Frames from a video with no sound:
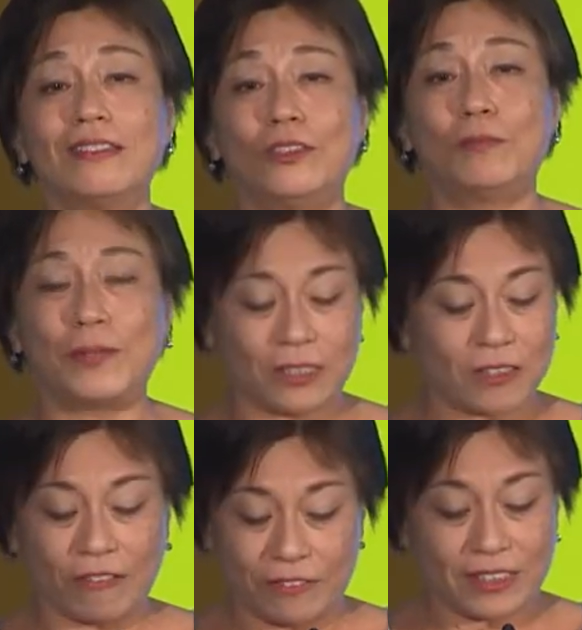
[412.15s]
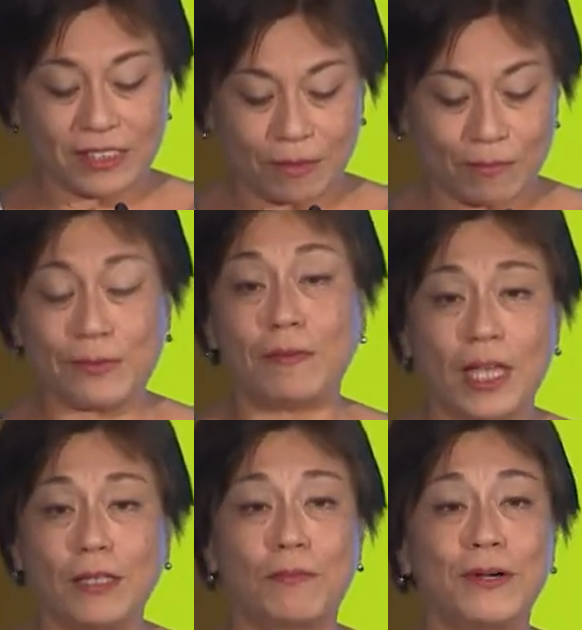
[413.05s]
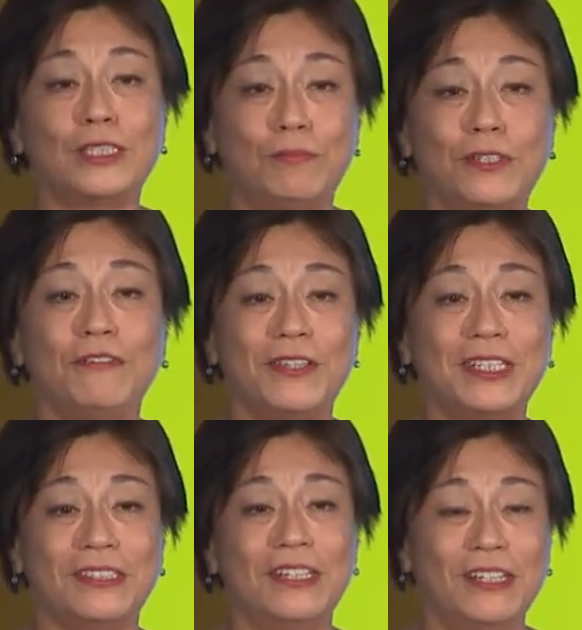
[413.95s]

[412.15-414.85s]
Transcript: to press conferences and press briefings.